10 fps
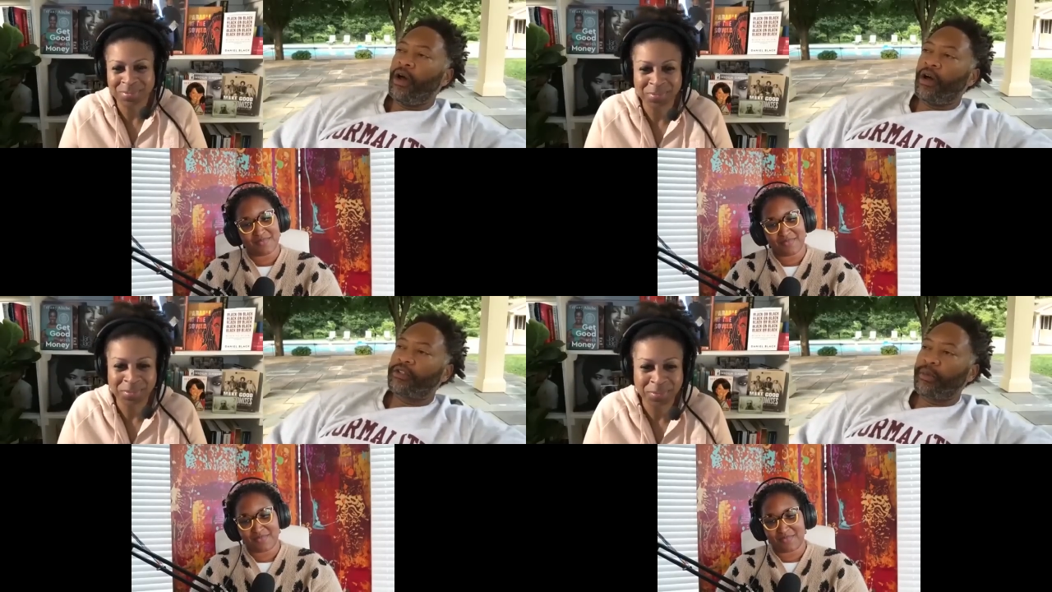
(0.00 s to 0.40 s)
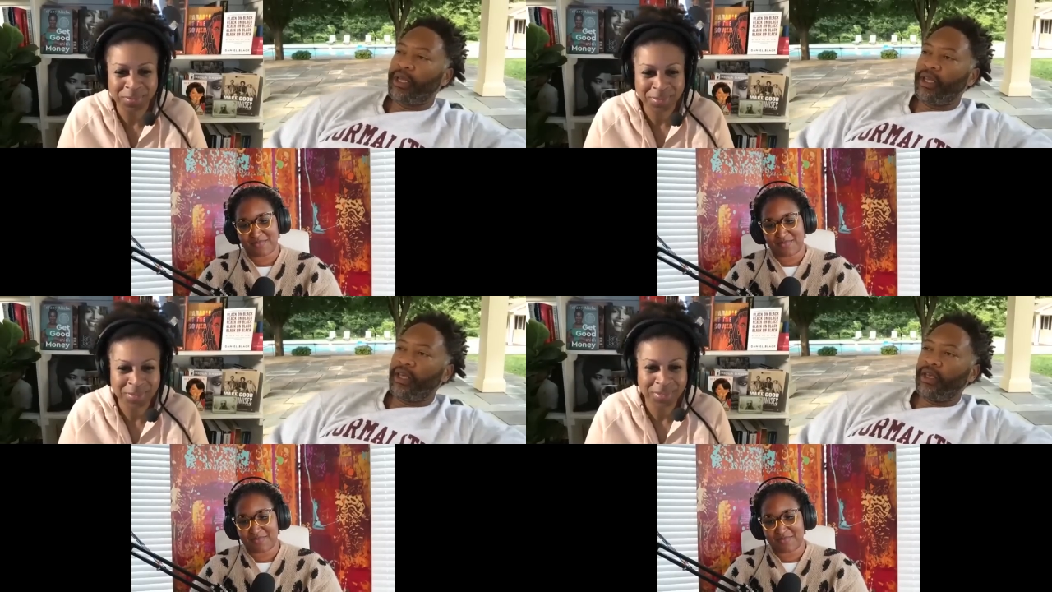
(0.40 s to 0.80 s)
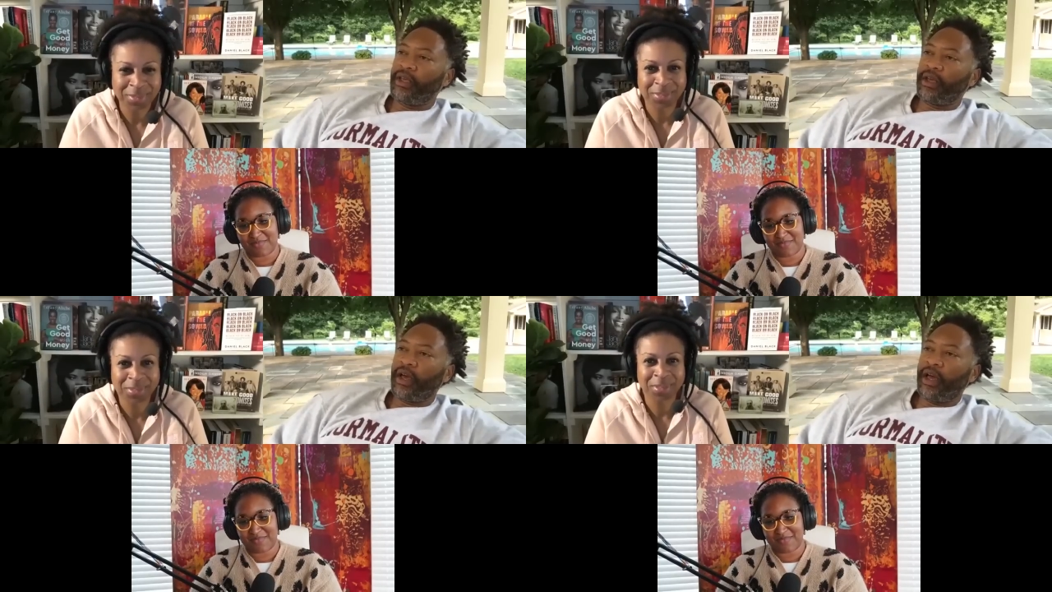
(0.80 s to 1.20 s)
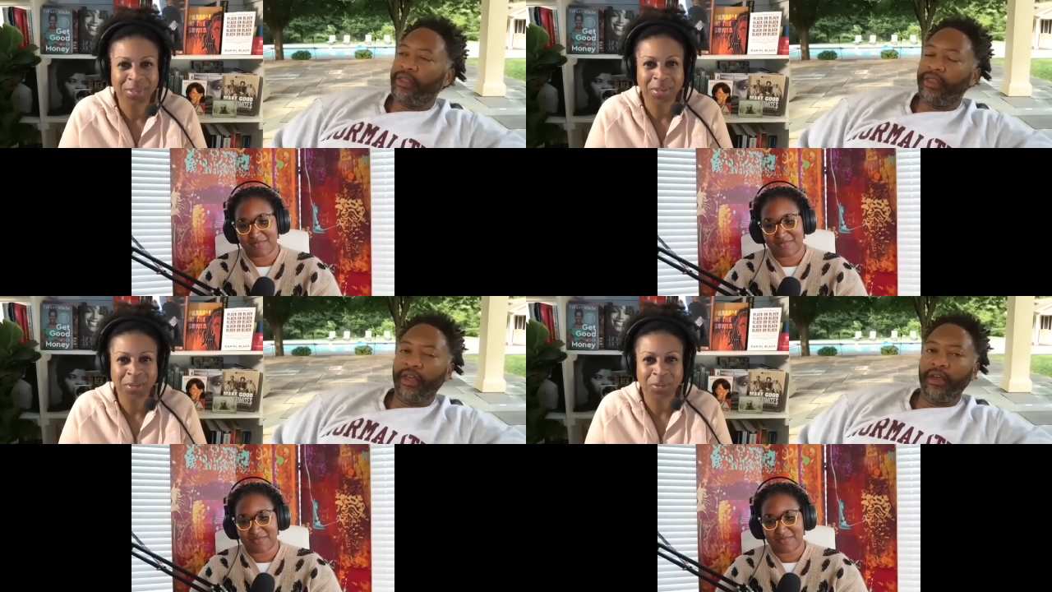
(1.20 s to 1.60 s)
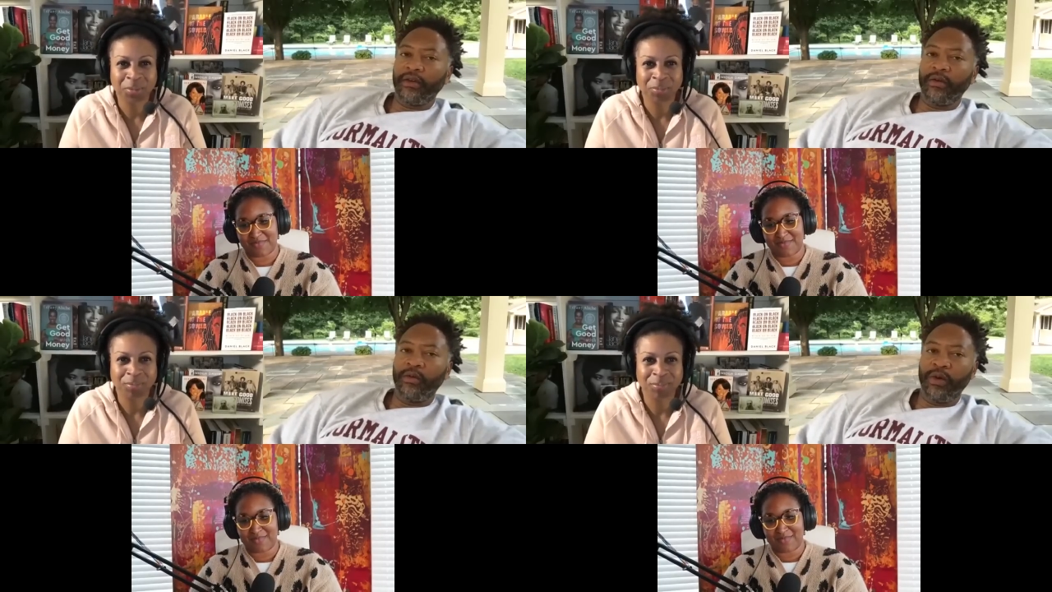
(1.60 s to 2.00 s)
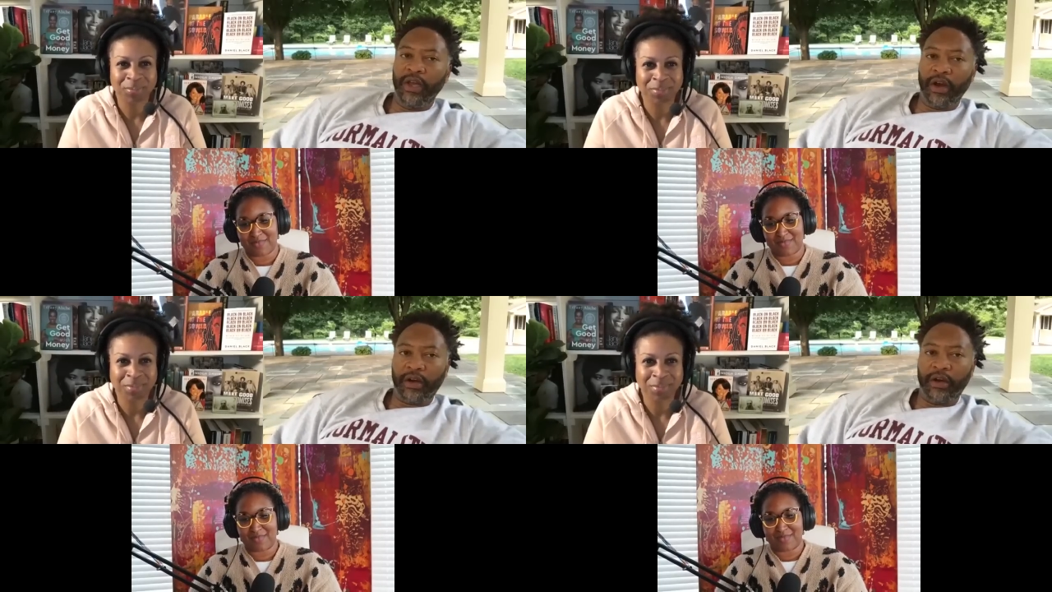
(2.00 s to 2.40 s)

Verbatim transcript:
Speaker 1: ultimately, I think we are